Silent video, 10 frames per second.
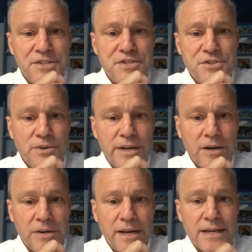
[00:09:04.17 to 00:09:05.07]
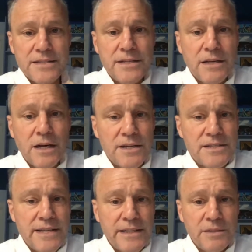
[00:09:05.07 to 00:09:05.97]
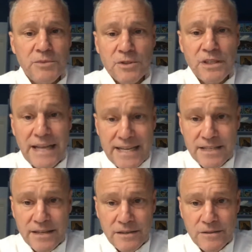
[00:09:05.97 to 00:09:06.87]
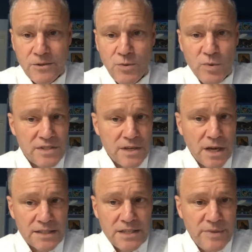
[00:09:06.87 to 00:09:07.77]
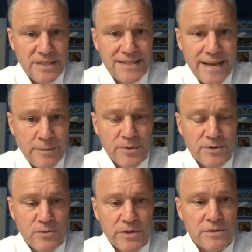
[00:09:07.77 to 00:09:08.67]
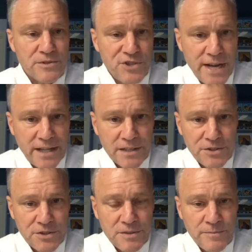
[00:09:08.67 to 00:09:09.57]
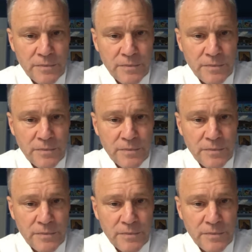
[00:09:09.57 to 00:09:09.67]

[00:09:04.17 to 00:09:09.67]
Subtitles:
stood out as an unassailable classic who was not to be tampered with or challenged.